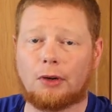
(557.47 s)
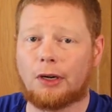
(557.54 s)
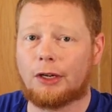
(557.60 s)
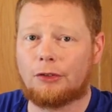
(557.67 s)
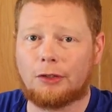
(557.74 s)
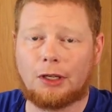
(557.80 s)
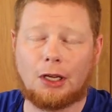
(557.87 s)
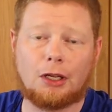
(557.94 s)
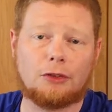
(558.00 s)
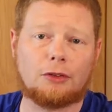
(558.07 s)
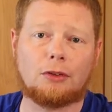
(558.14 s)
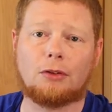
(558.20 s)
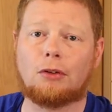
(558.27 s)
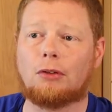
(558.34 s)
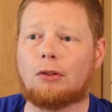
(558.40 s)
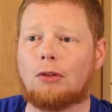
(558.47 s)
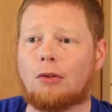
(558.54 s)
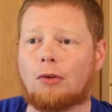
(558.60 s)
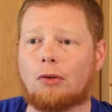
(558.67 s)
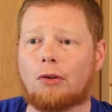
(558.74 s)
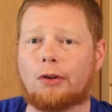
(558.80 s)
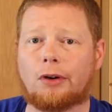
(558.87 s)
educational
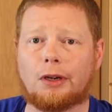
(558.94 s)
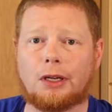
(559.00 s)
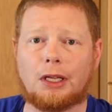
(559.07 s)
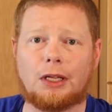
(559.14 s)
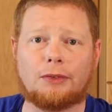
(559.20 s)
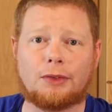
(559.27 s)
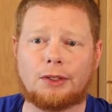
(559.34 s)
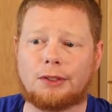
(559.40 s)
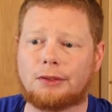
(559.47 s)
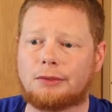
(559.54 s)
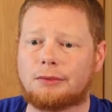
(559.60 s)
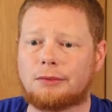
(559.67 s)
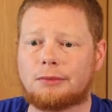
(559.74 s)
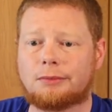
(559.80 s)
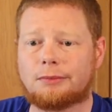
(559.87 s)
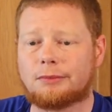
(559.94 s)
or even